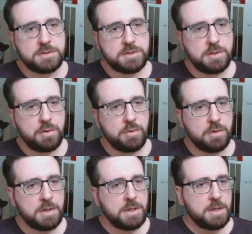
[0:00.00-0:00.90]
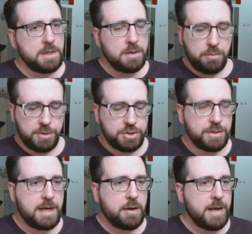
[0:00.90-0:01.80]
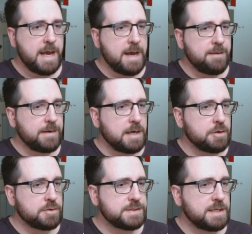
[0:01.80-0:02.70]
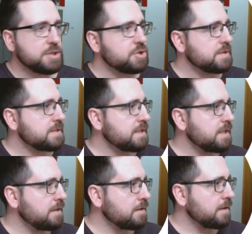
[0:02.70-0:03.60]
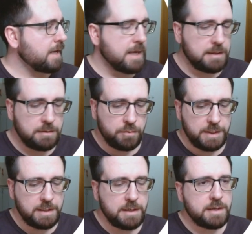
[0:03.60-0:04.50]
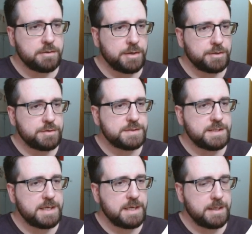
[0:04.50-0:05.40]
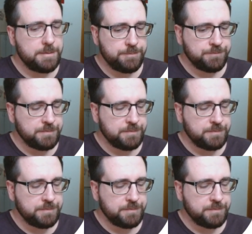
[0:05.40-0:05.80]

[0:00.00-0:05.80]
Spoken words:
So we should now have our stations here, and we are going to say